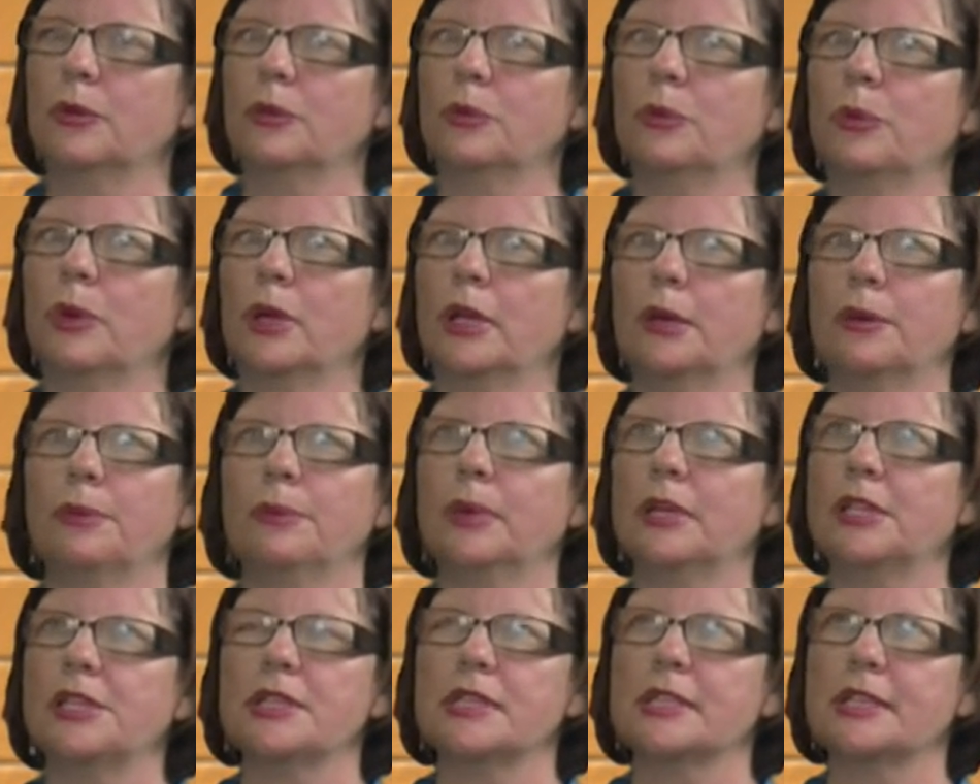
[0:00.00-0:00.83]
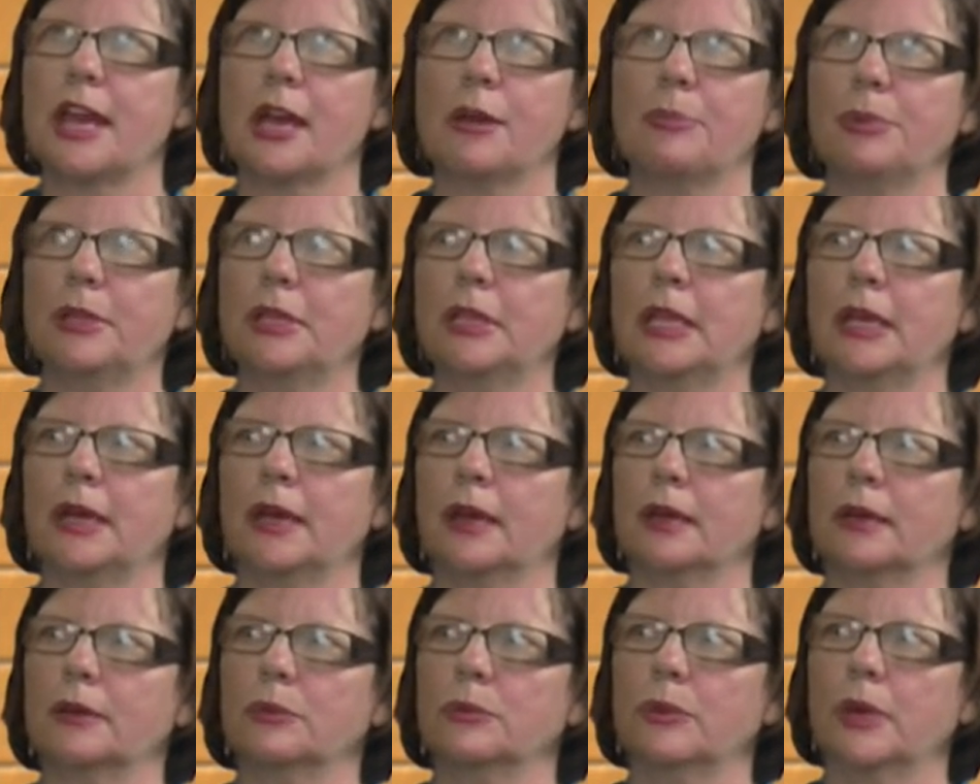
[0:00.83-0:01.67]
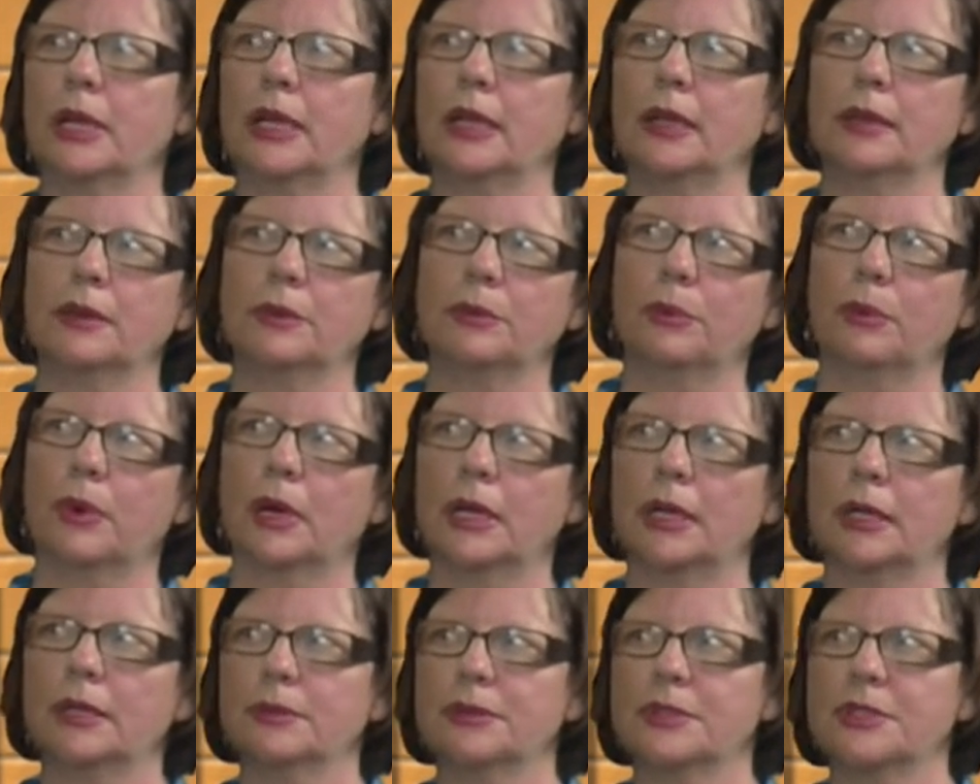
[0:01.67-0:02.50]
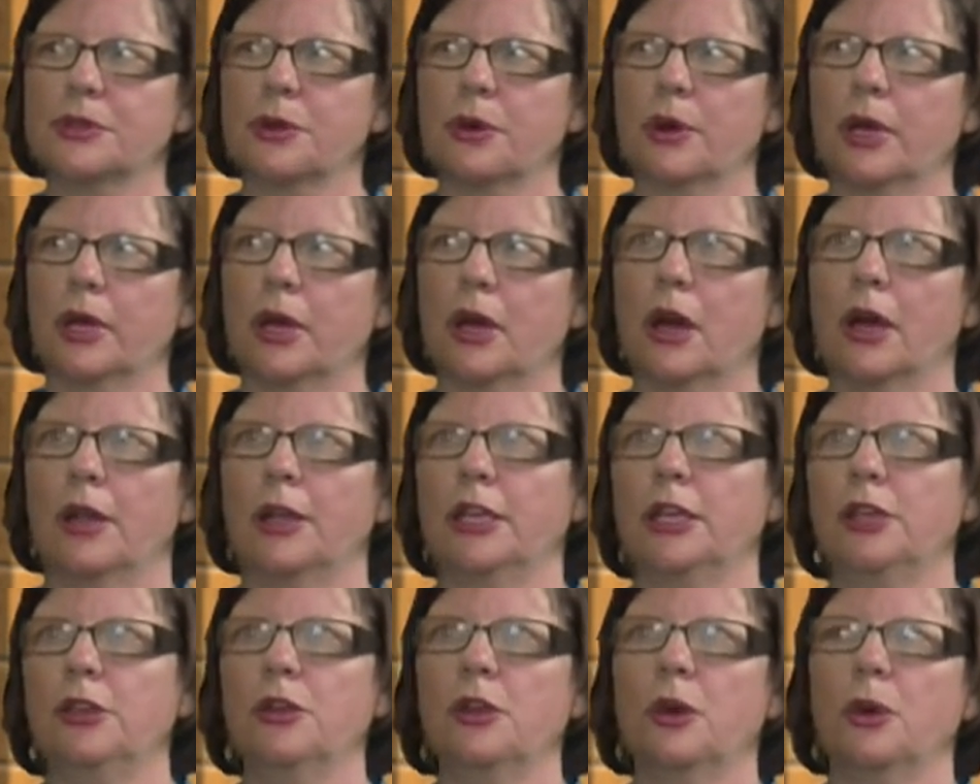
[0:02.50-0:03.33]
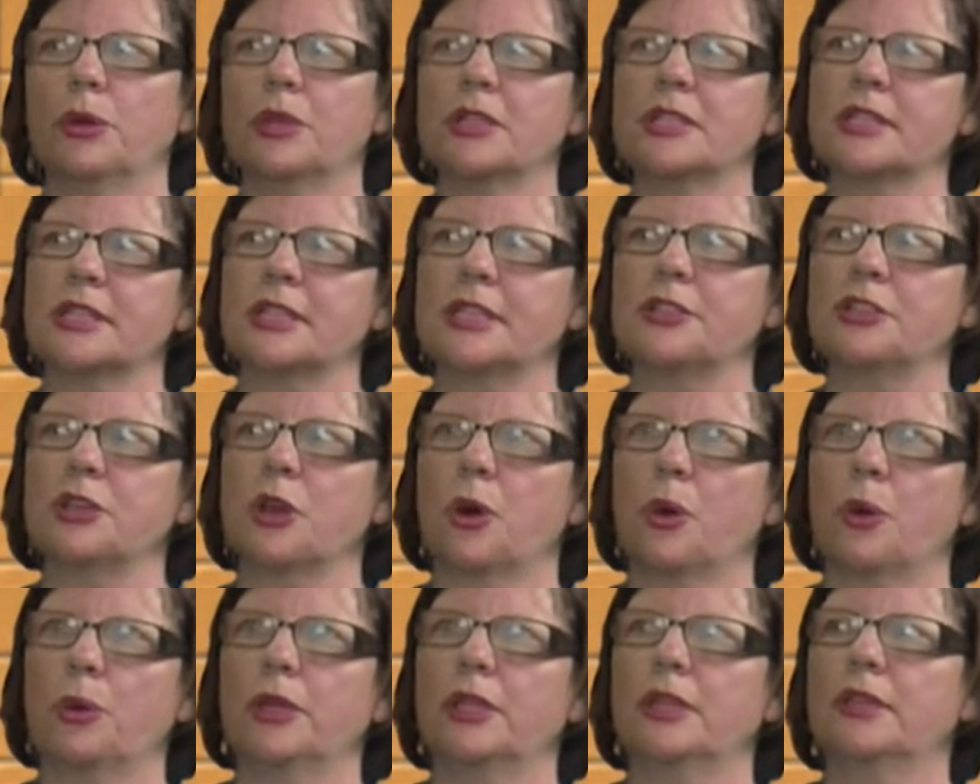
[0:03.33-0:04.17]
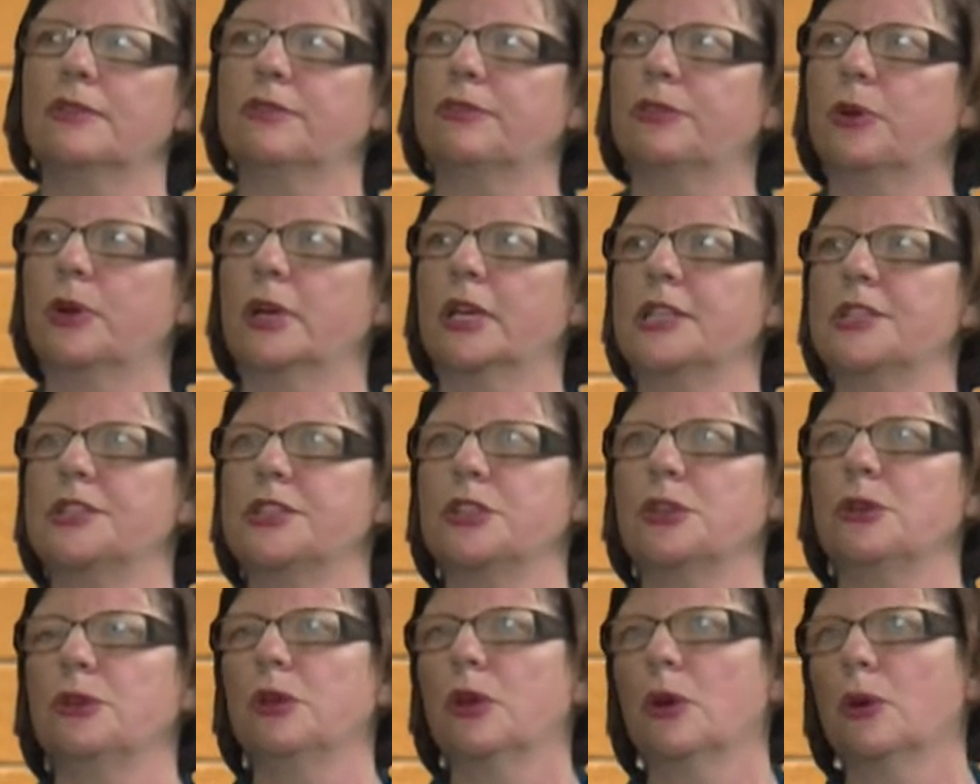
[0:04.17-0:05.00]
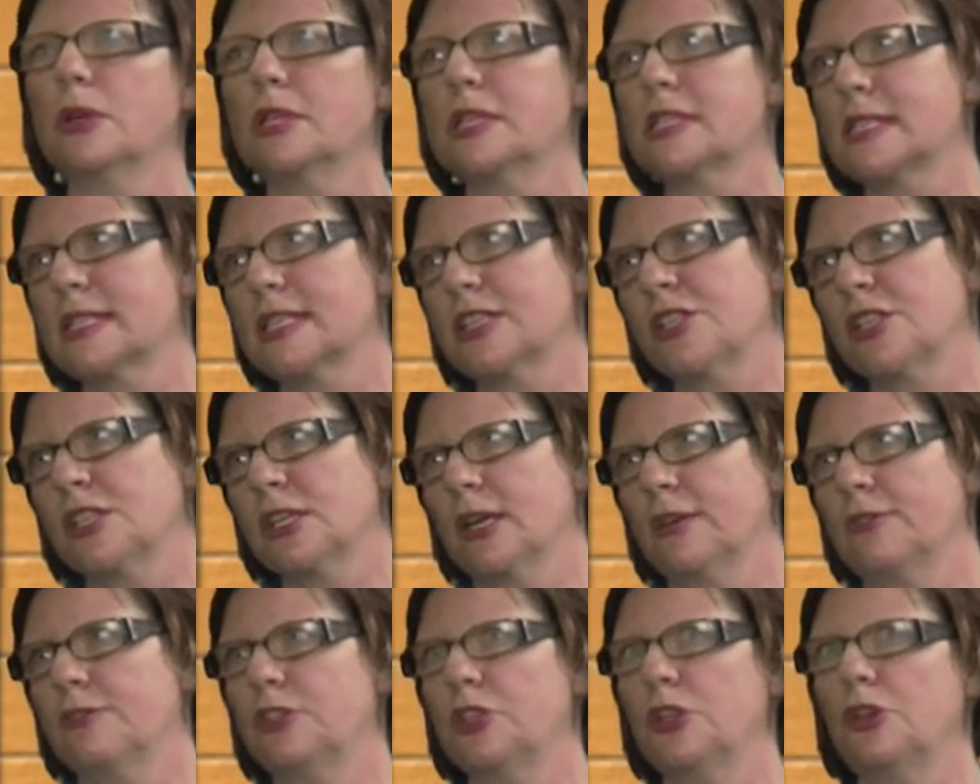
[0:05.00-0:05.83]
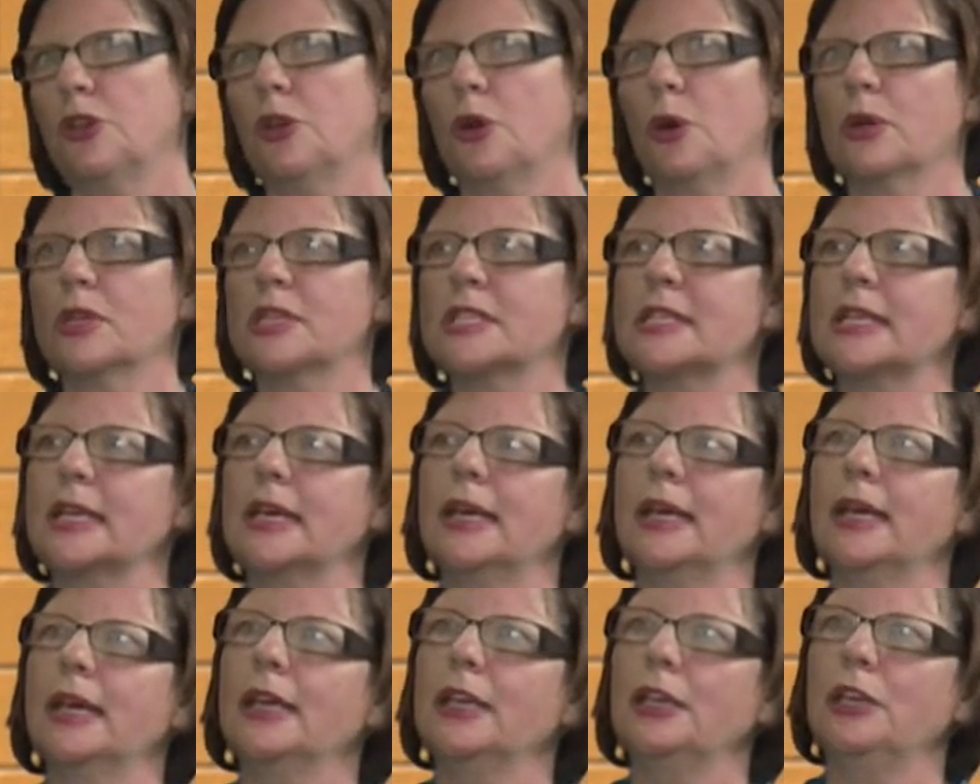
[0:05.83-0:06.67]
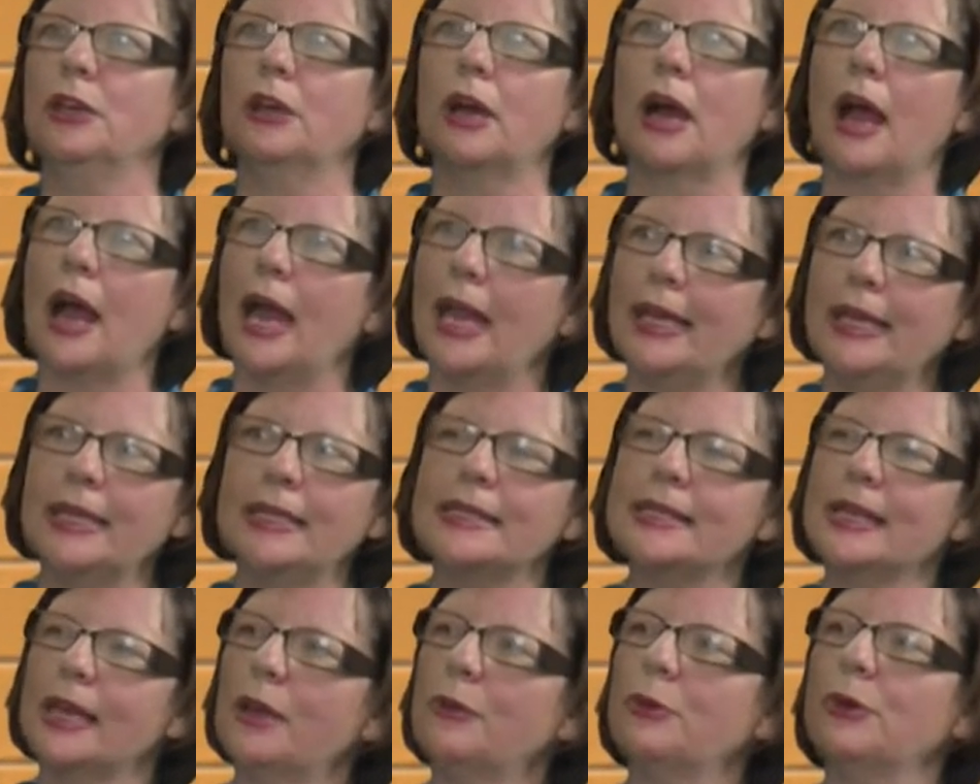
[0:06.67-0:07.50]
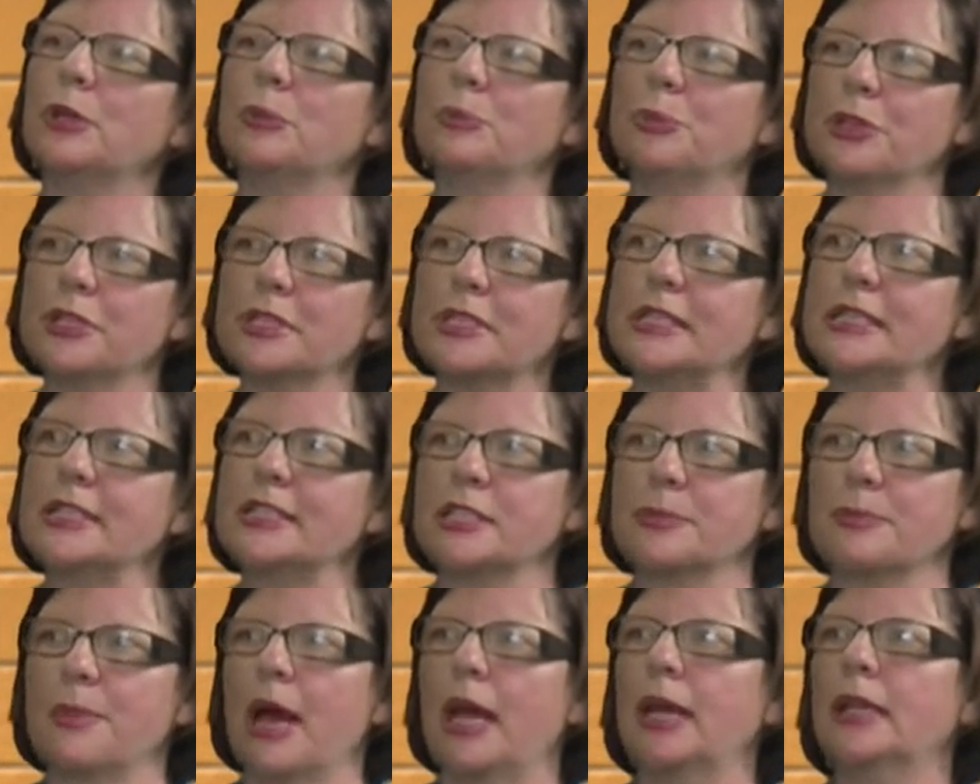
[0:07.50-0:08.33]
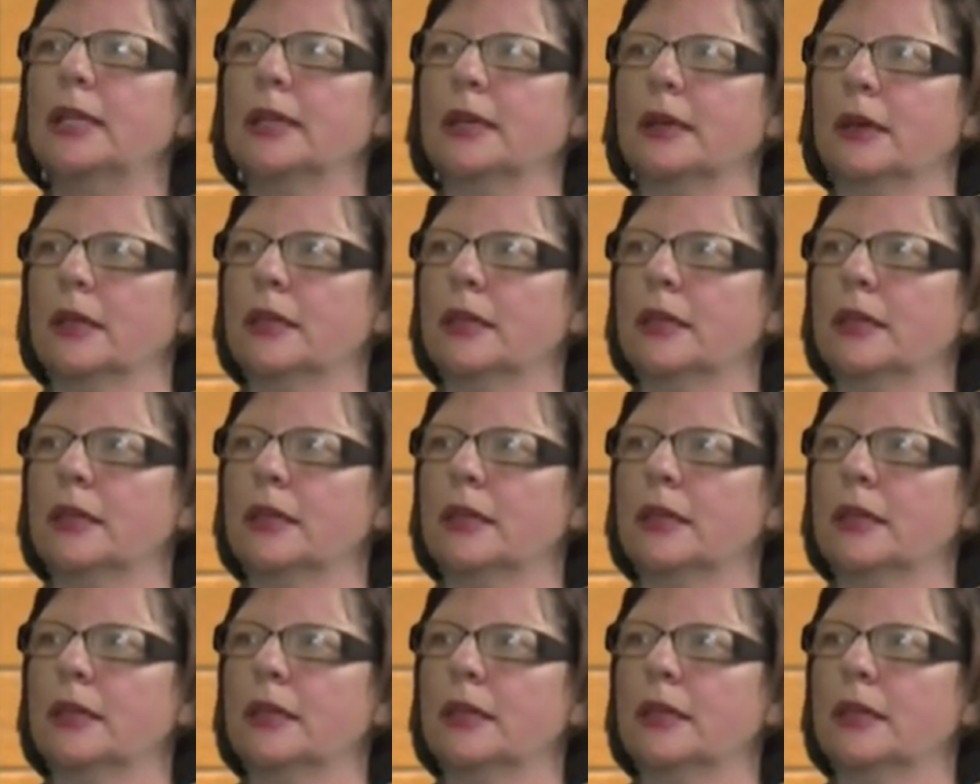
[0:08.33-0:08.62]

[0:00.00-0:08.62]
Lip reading: what just happened there? What's going on? And you notice the tone in the voice. You notice the shift. I can tell when a person is smiling